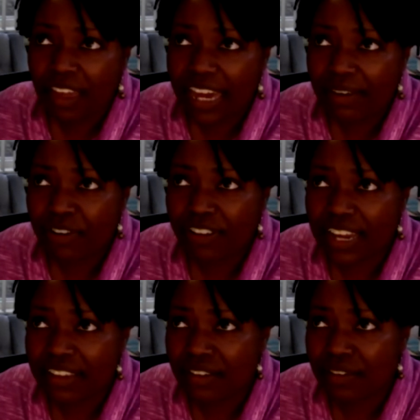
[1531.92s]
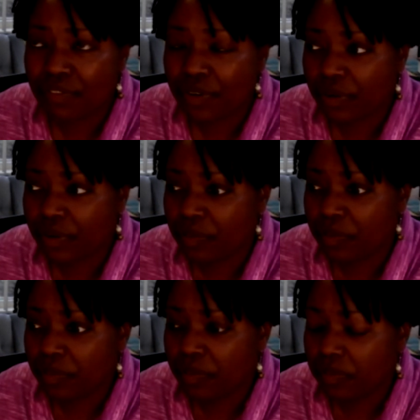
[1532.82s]
advertising
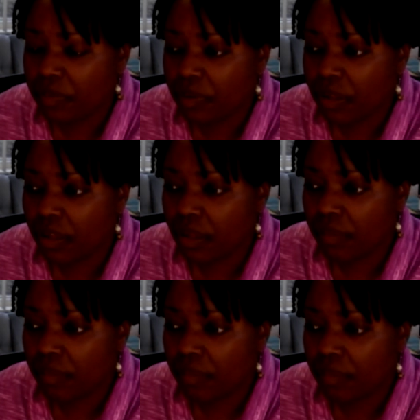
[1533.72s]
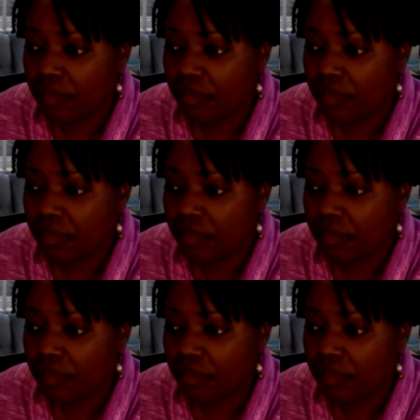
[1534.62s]
firm, um,